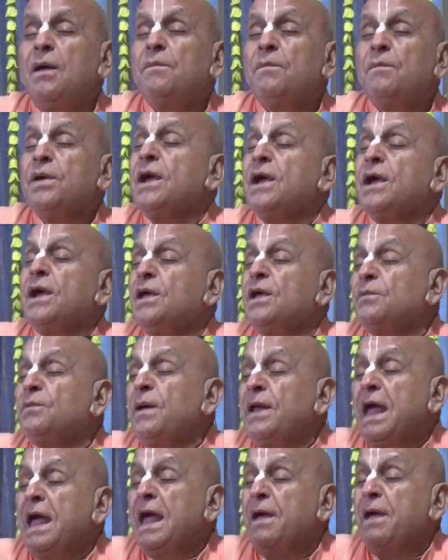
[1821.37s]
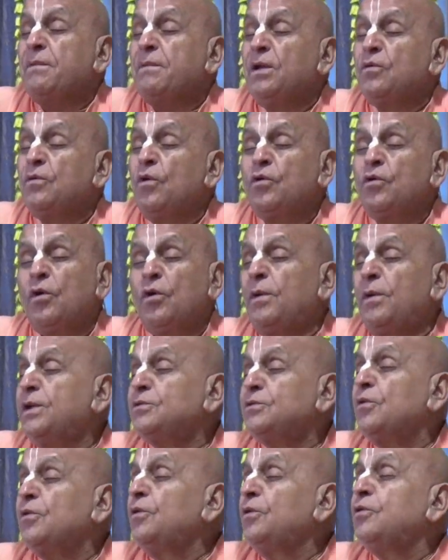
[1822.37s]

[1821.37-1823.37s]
Because when I will go, nobody is going